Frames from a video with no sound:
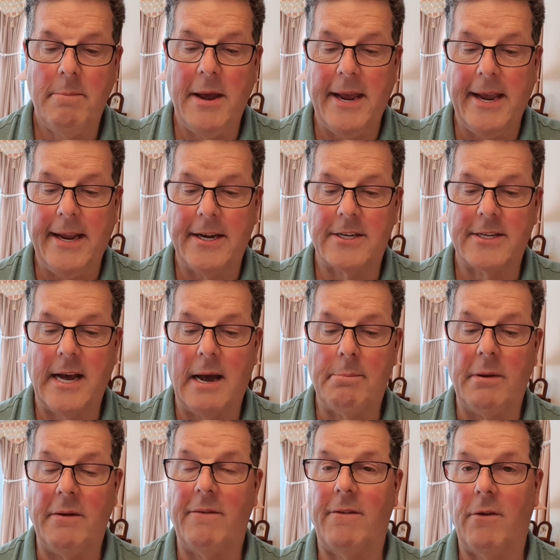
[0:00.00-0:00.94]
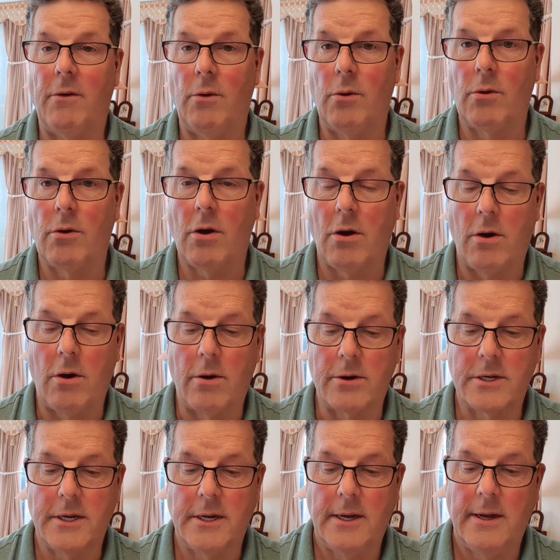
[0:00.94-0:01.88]
means that before
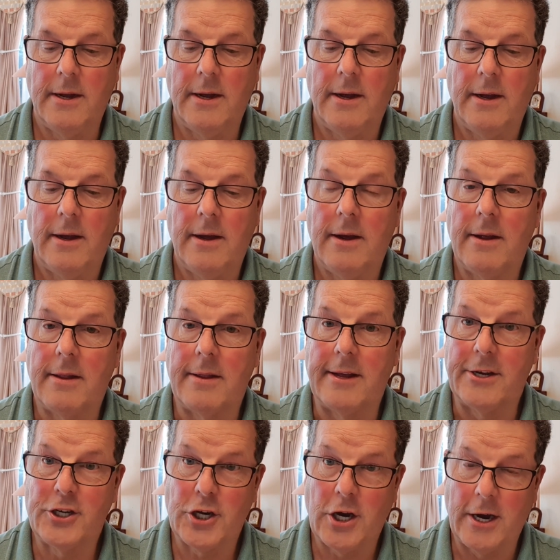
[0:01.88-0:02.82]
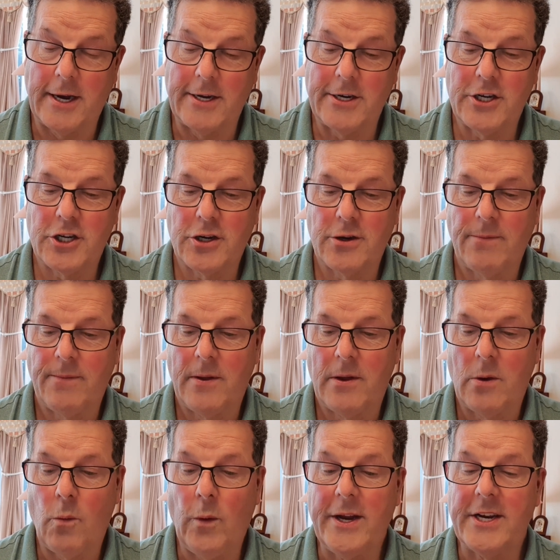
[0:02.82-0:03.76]
God, the judge,
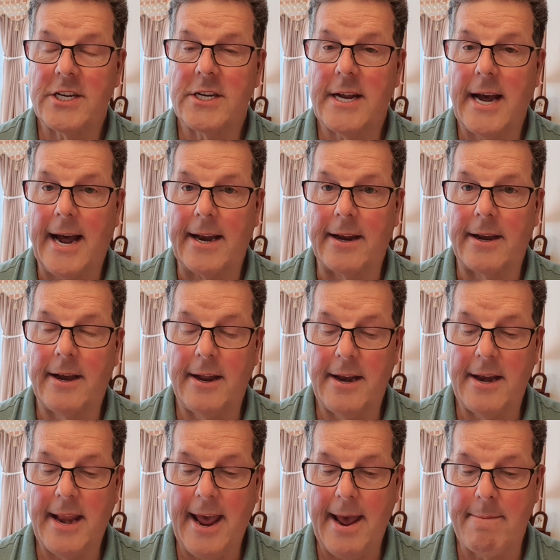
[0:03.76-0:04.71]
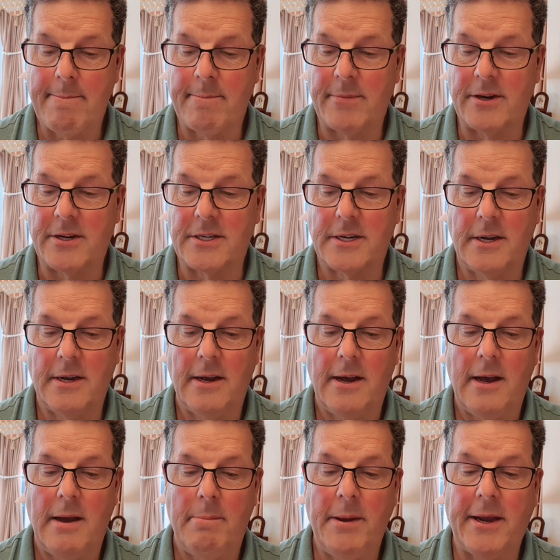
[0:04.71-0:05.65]
we stand condemned
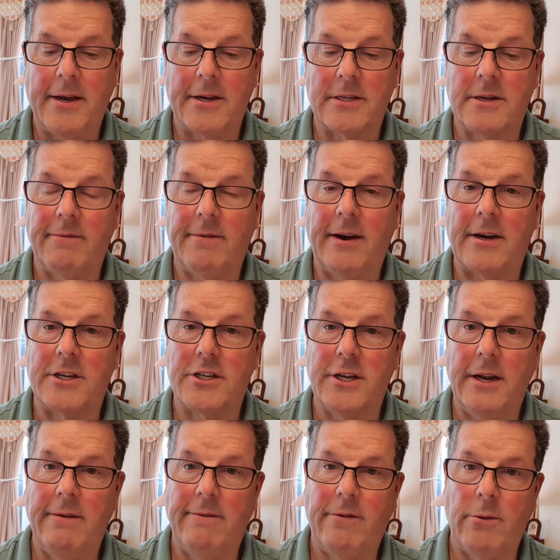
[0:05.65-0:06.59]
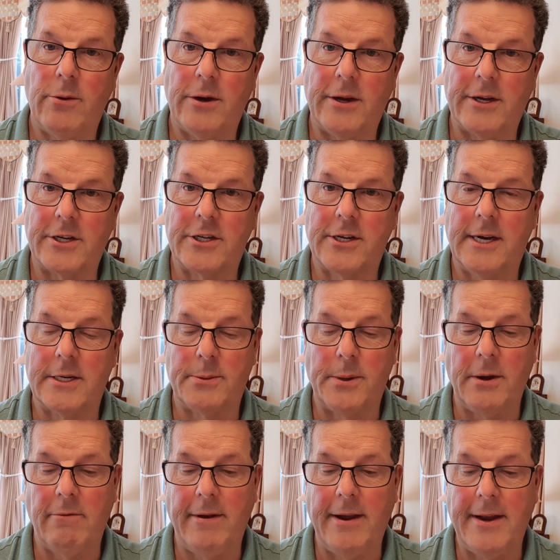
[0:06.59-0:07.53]
because of our sinfulness, as
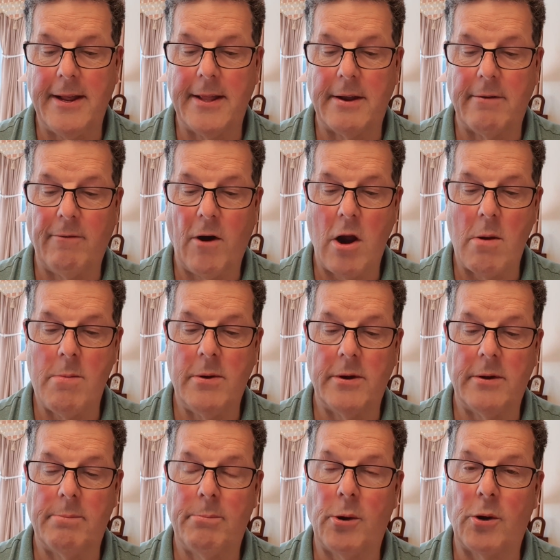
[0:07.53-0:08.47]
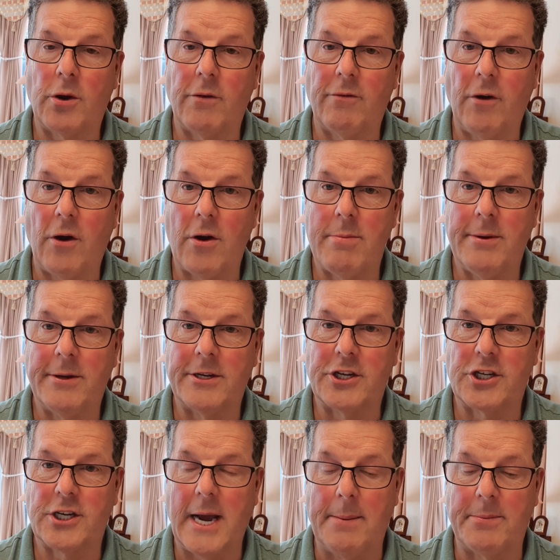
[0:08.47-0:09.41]
we read in the book of Romans
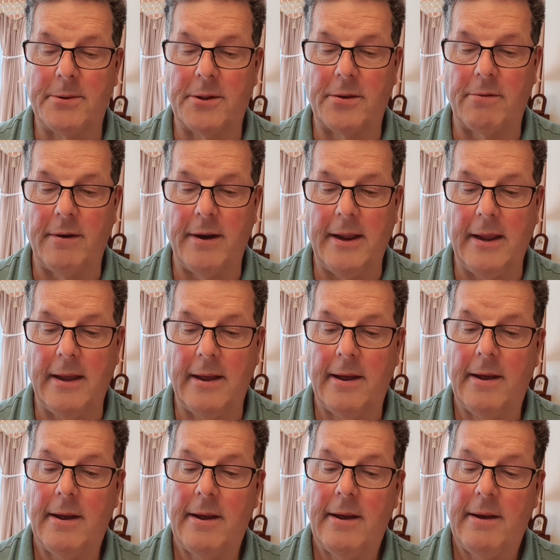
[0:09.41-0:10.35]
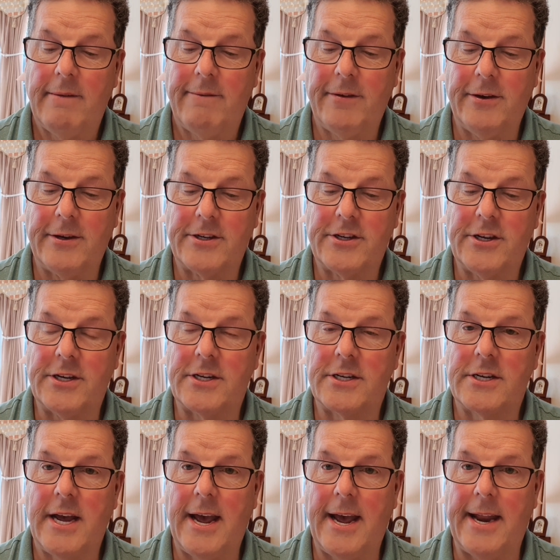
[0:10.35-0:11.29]
chapter 3, verses
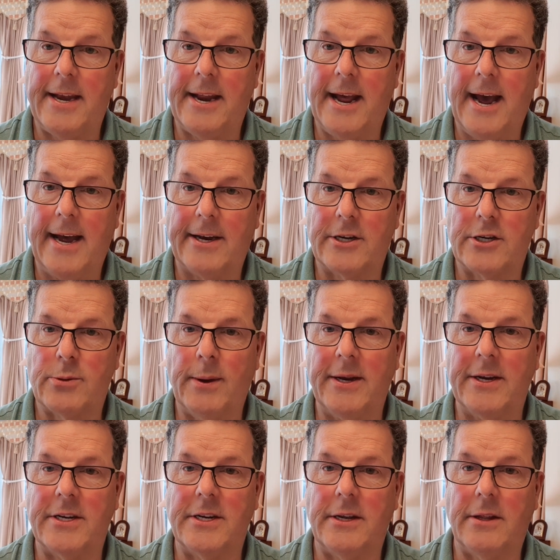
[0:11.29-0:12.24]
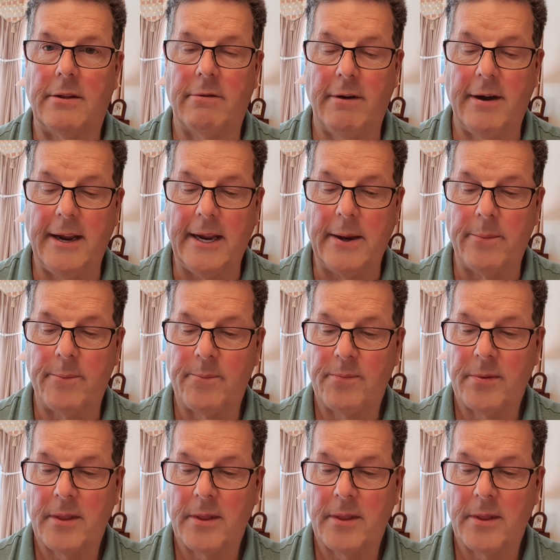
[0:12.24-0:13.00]
10 and 23.